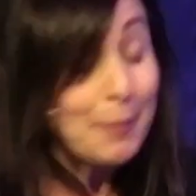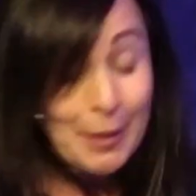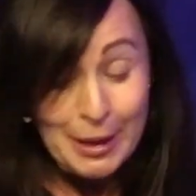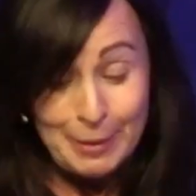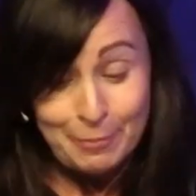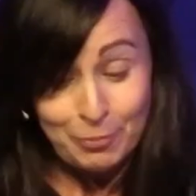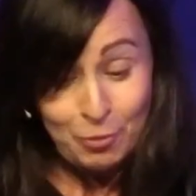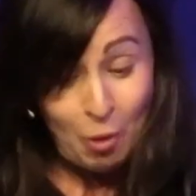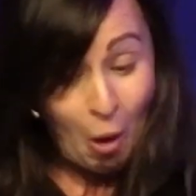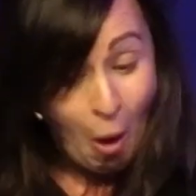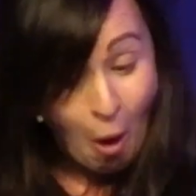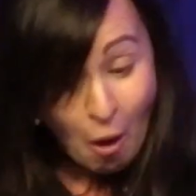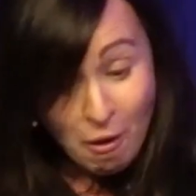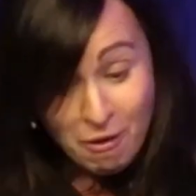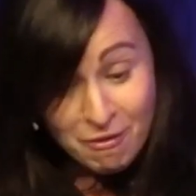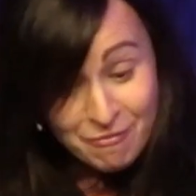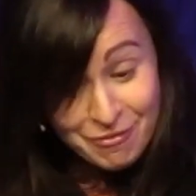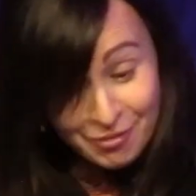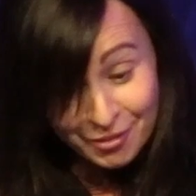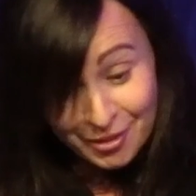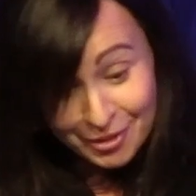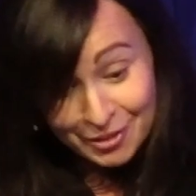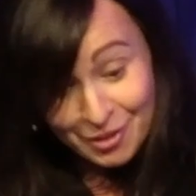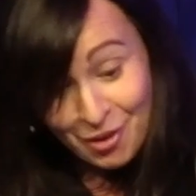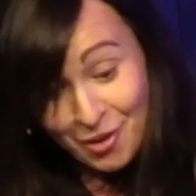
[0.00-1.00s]
people
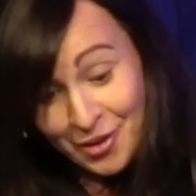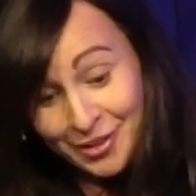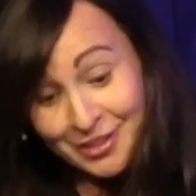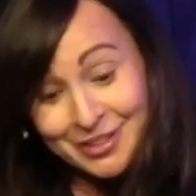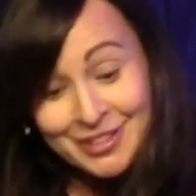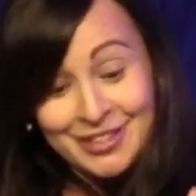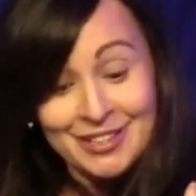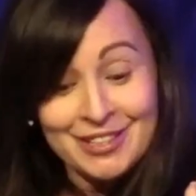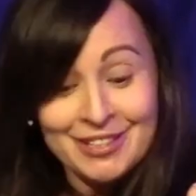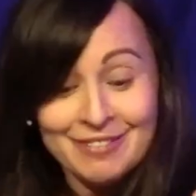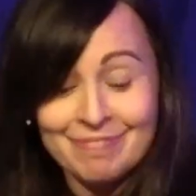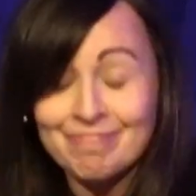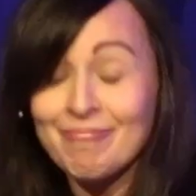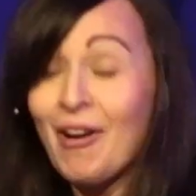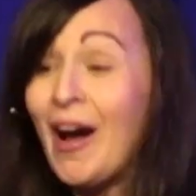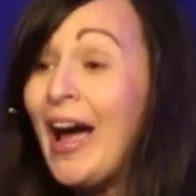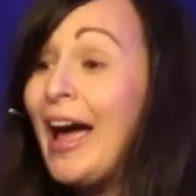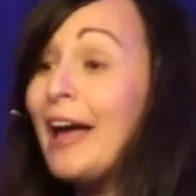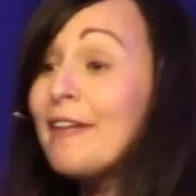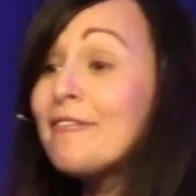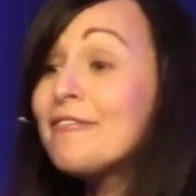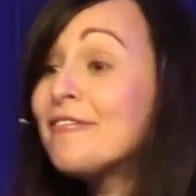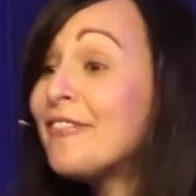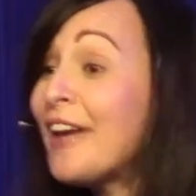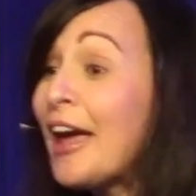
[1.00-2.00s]
over a lot. I
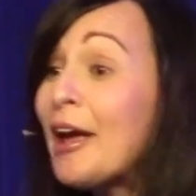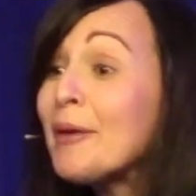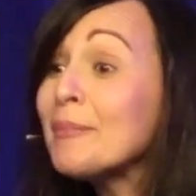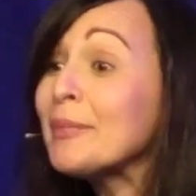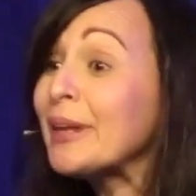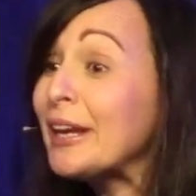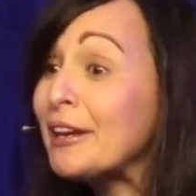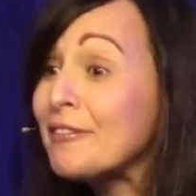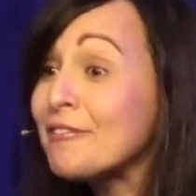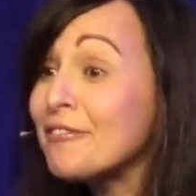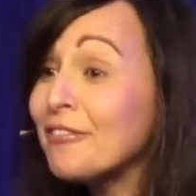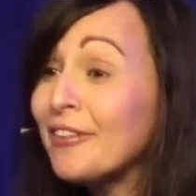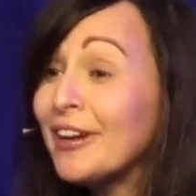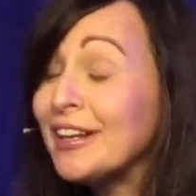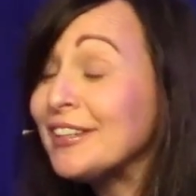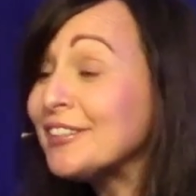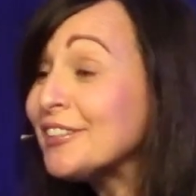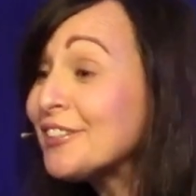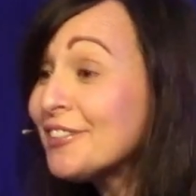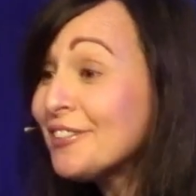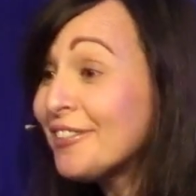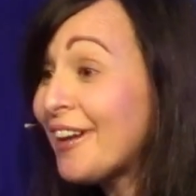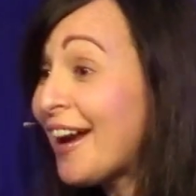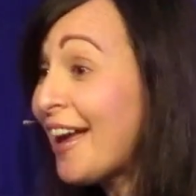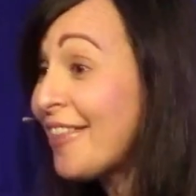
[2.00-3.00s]
had family and friends
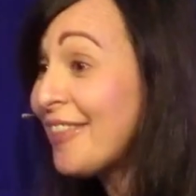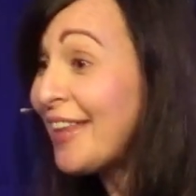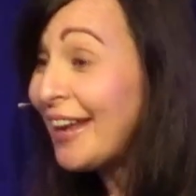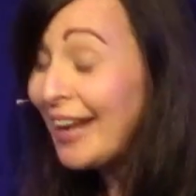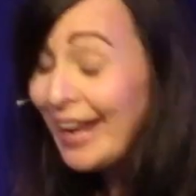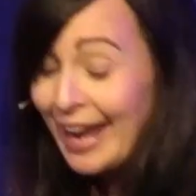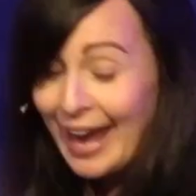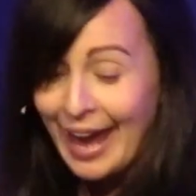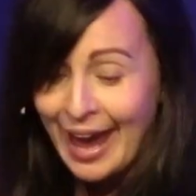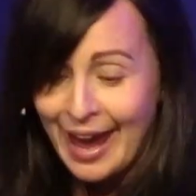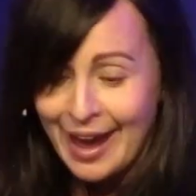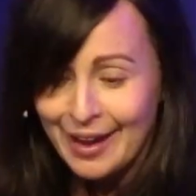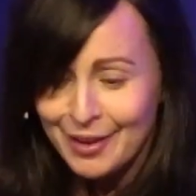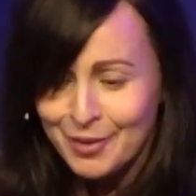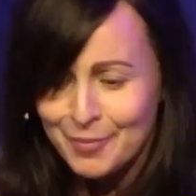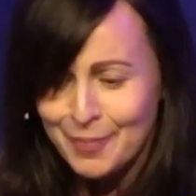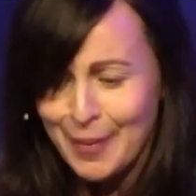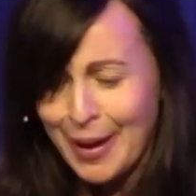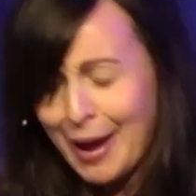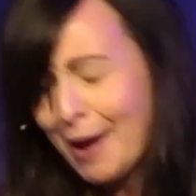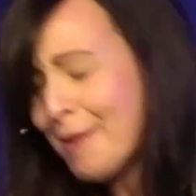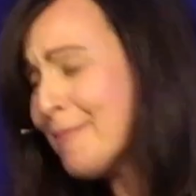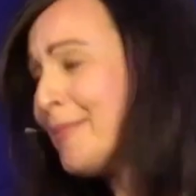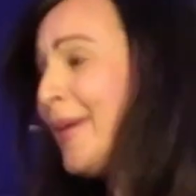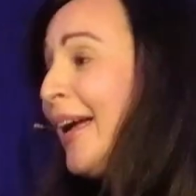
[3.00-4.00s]
around that cared
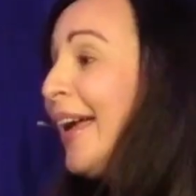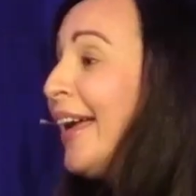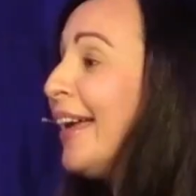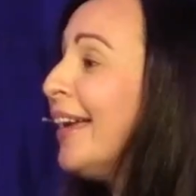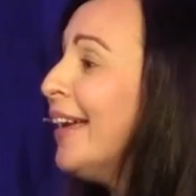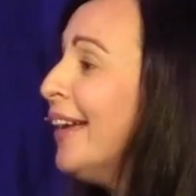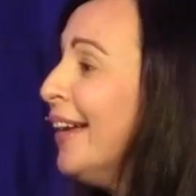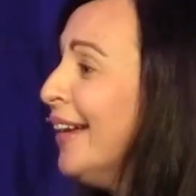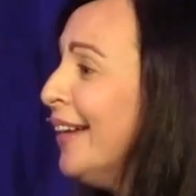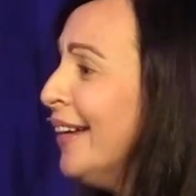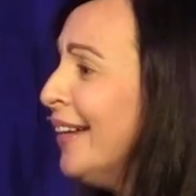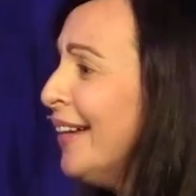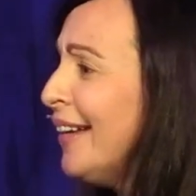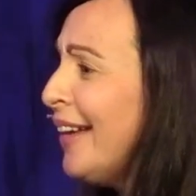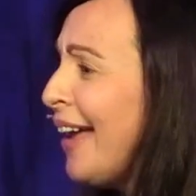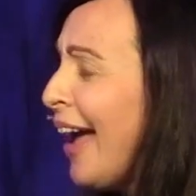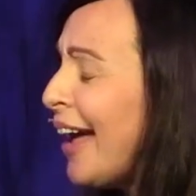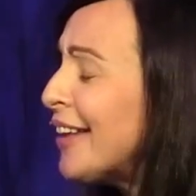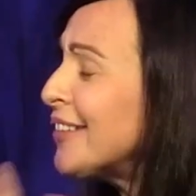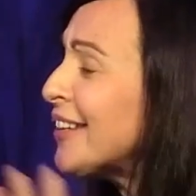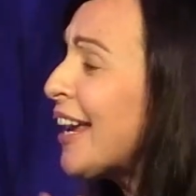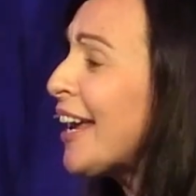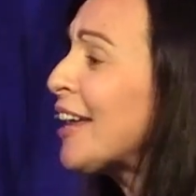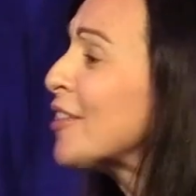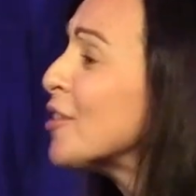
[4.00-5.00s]
about me.
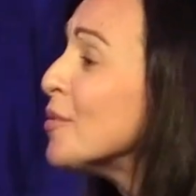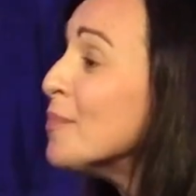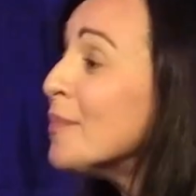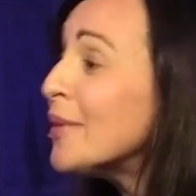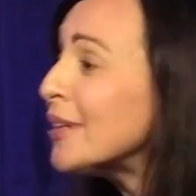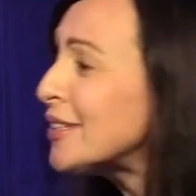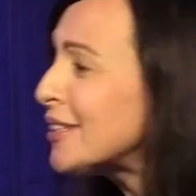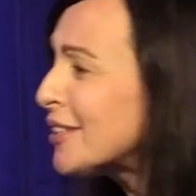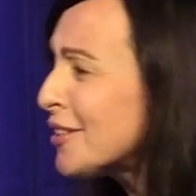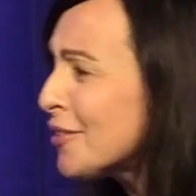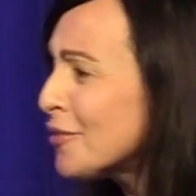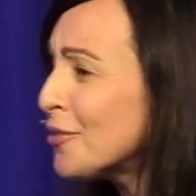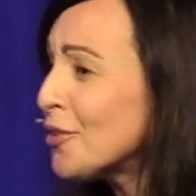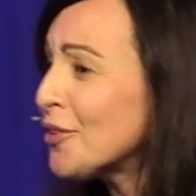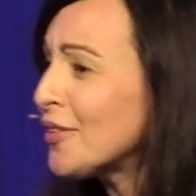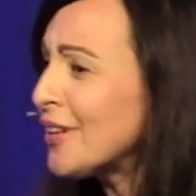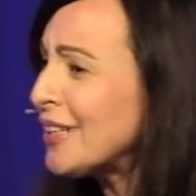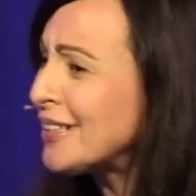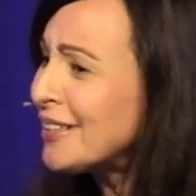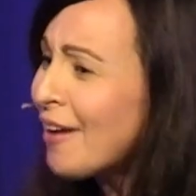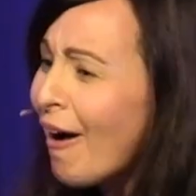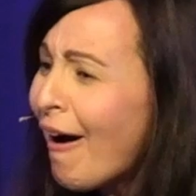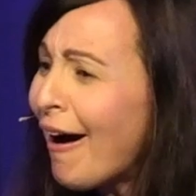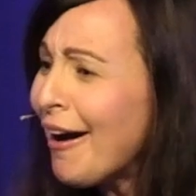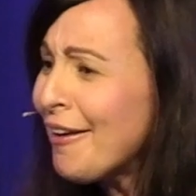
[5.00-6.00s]
And yet in the midst of all
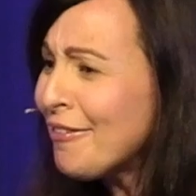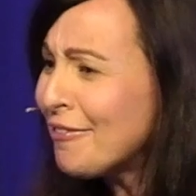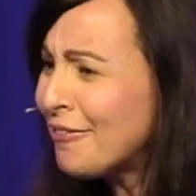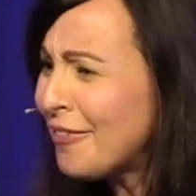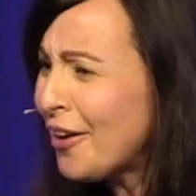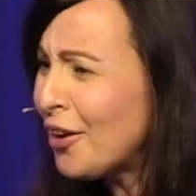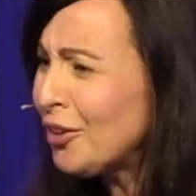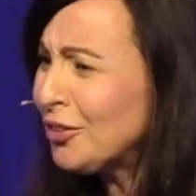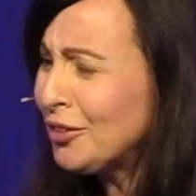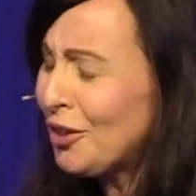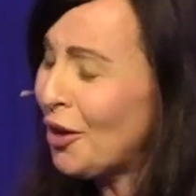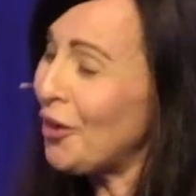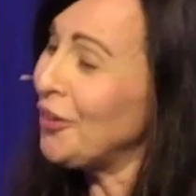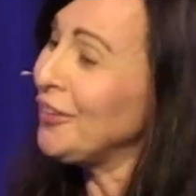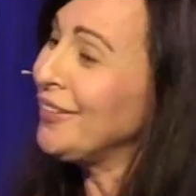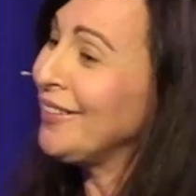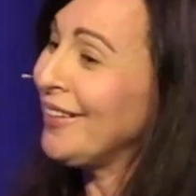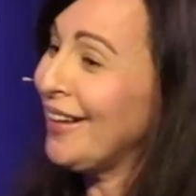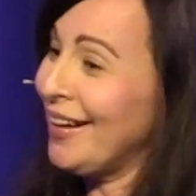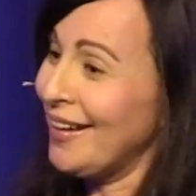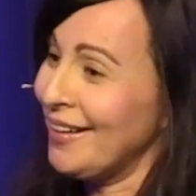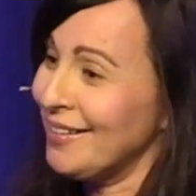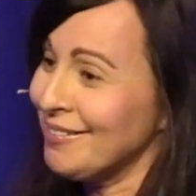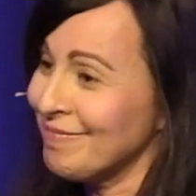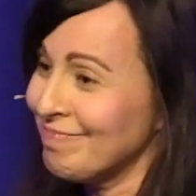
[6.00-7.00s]
this, I felt
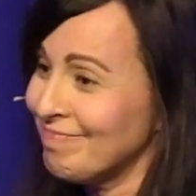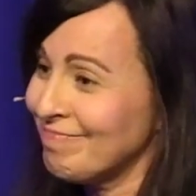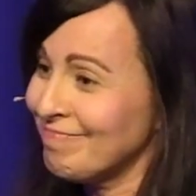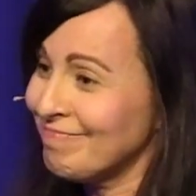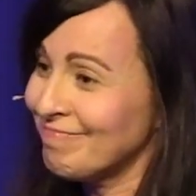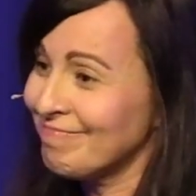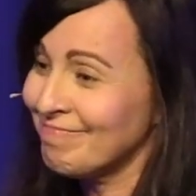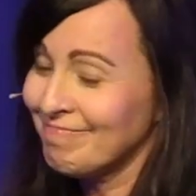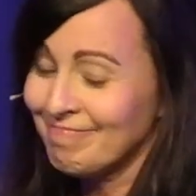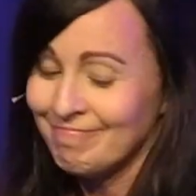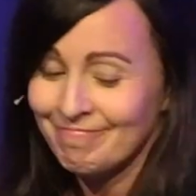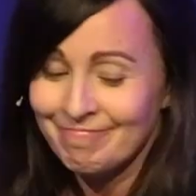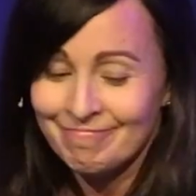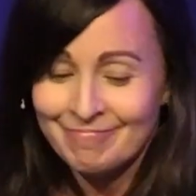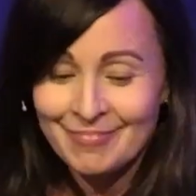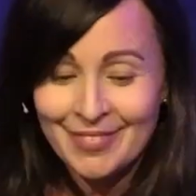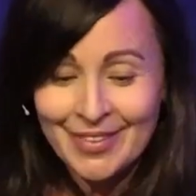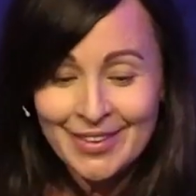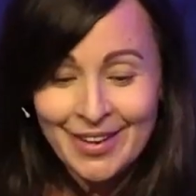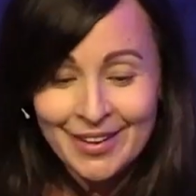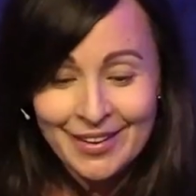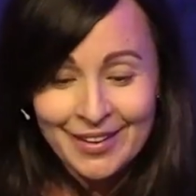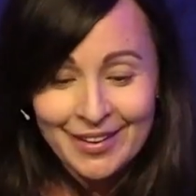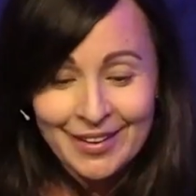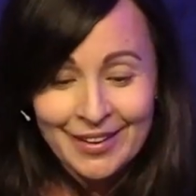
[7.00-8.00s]
lonely.
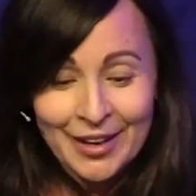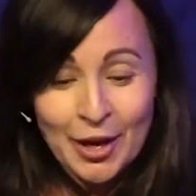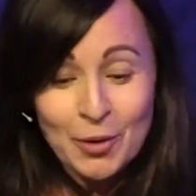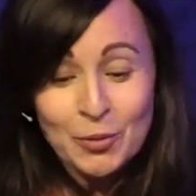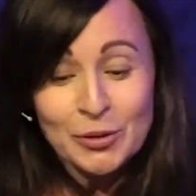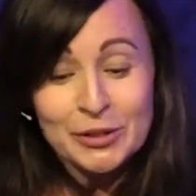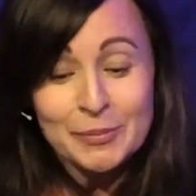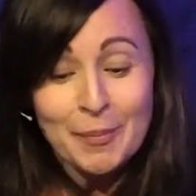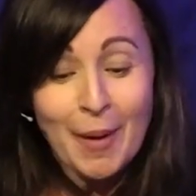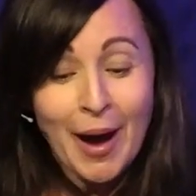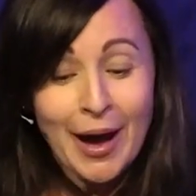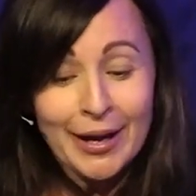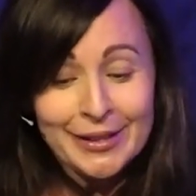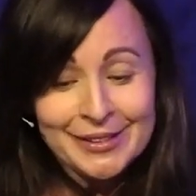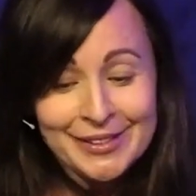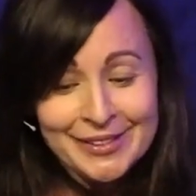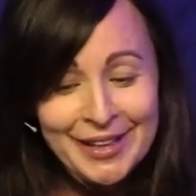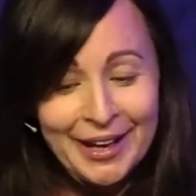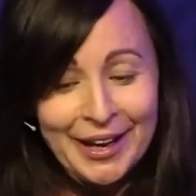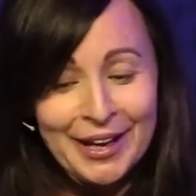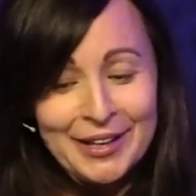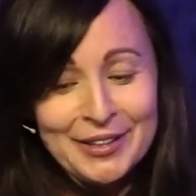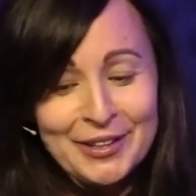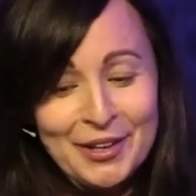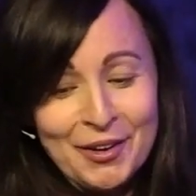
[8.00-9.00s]
It was my
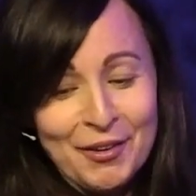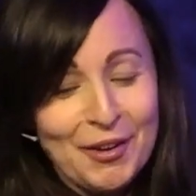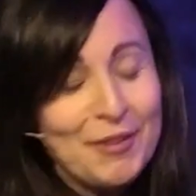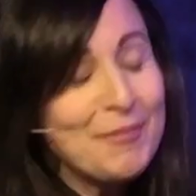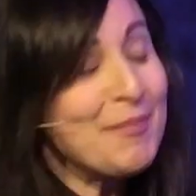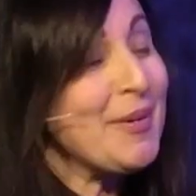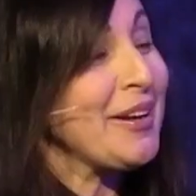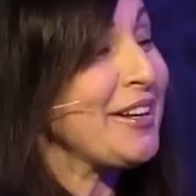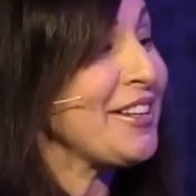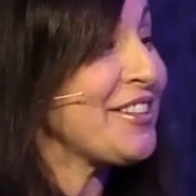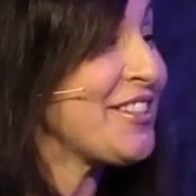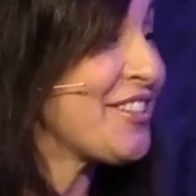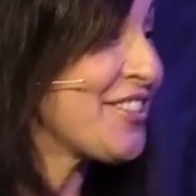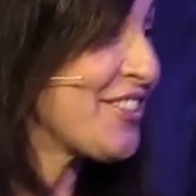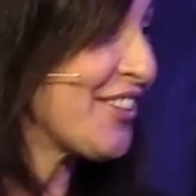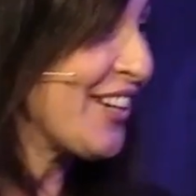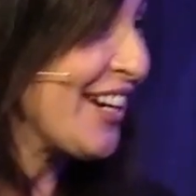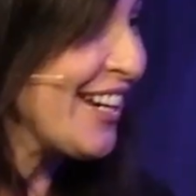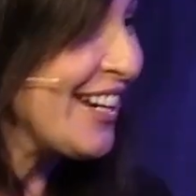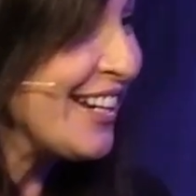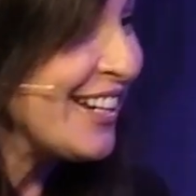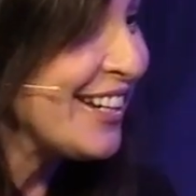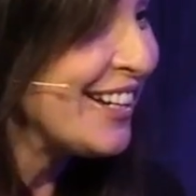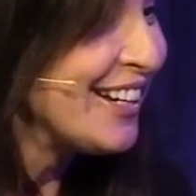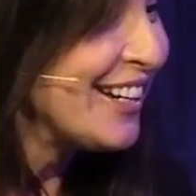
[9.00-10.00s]
second year in
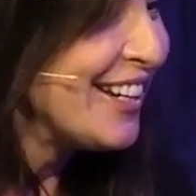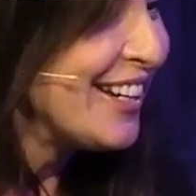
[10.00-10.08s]
ministry,